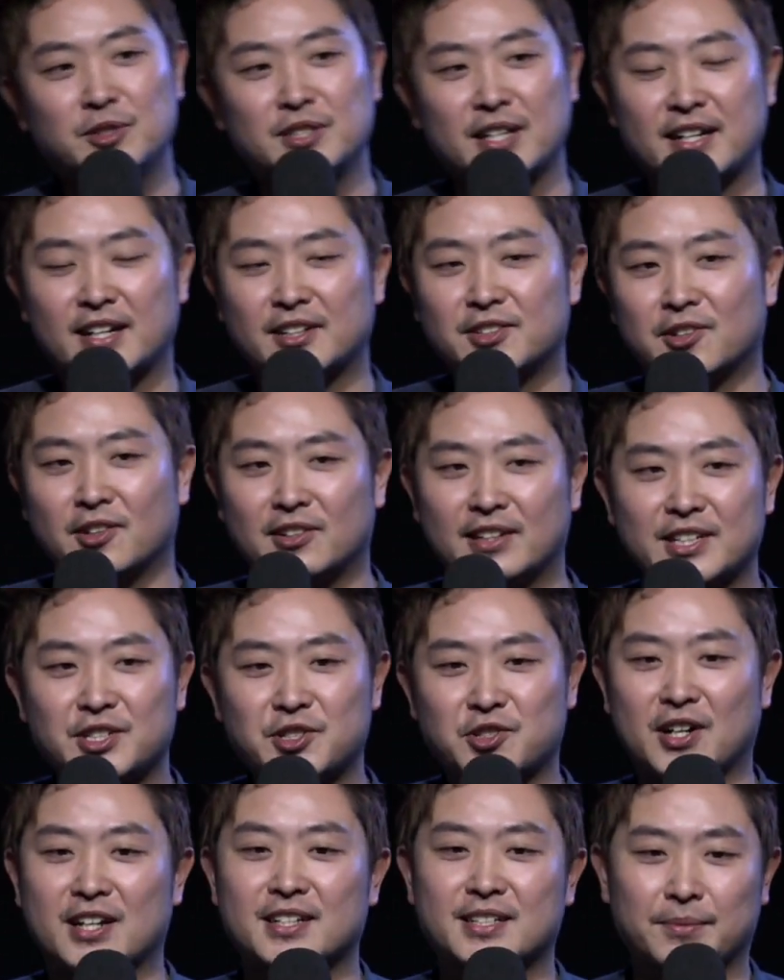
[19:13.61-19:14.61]
And I thought, let's
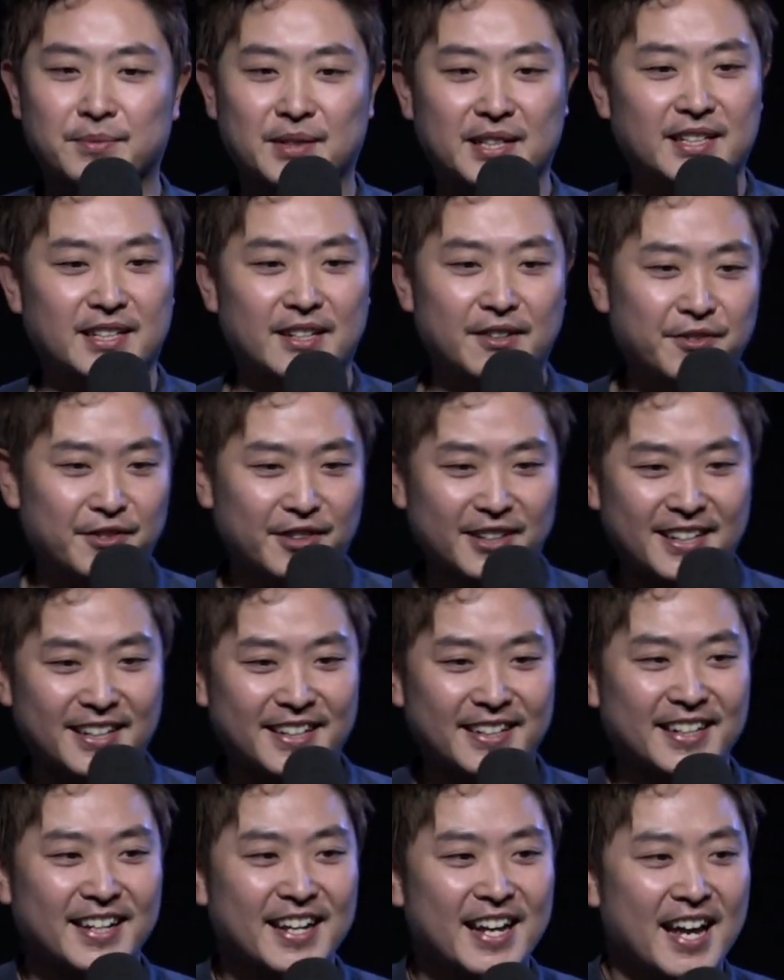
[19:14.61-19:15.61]
try something different.